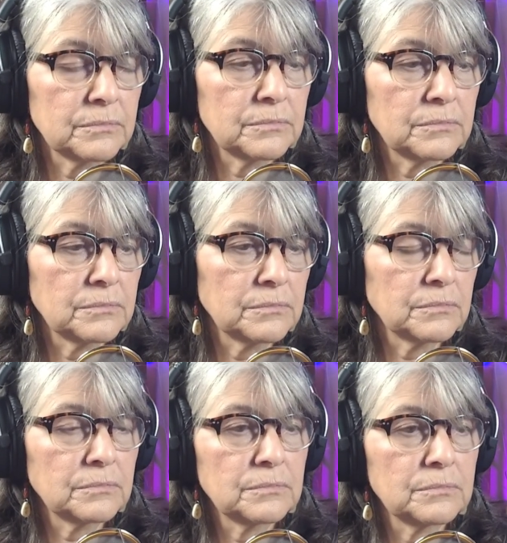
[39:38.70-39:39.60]

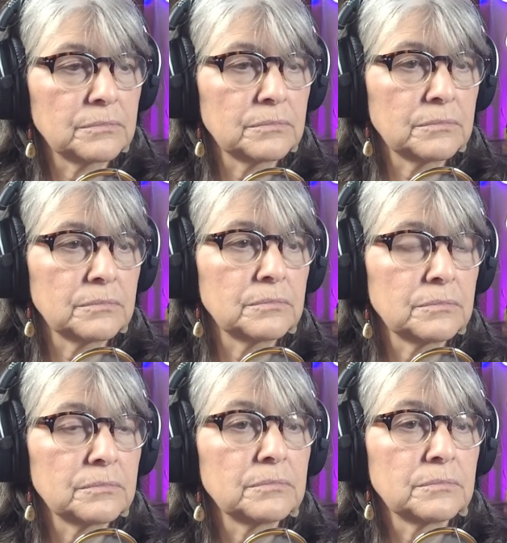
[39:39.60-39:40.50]

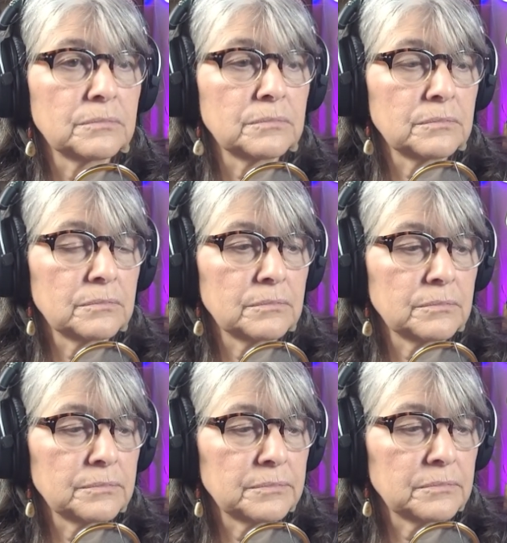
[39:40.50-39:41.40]

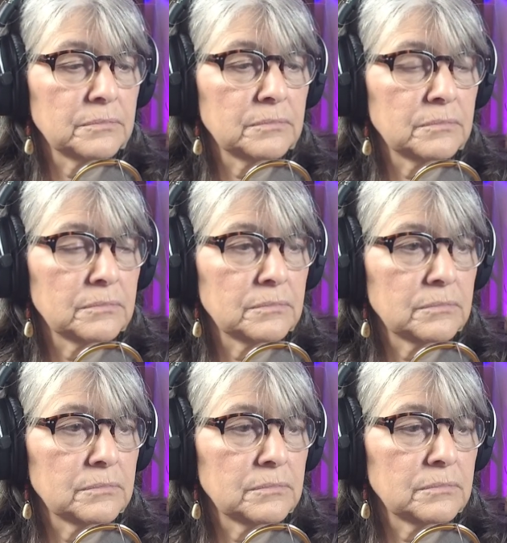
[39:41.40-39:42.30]

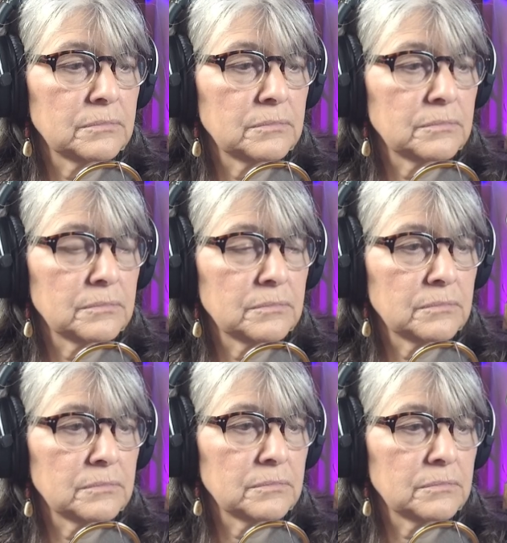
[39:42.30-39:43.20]

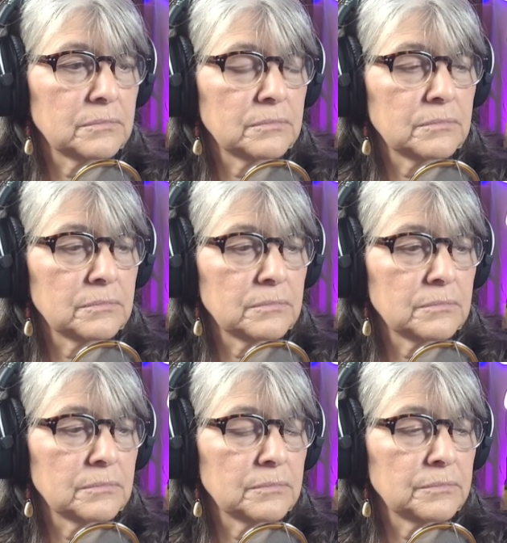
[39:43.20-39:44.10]

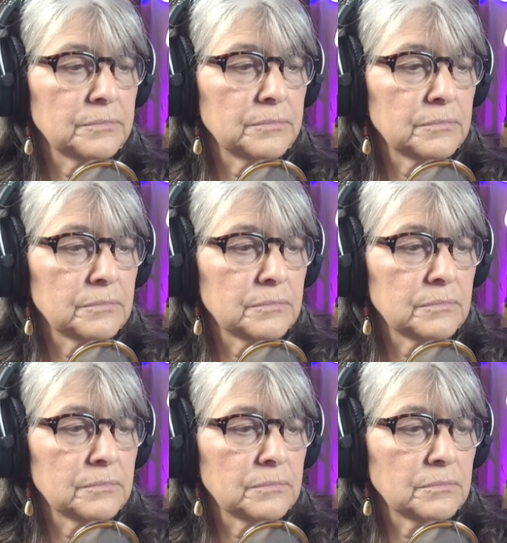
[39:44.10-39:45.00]

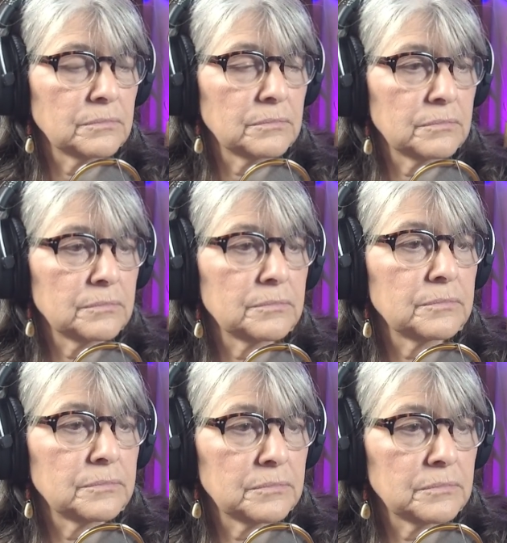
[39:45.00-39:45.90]

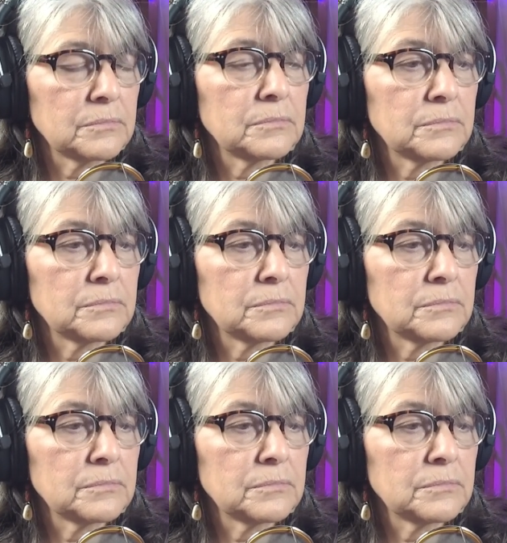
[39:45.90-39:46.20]
(silent)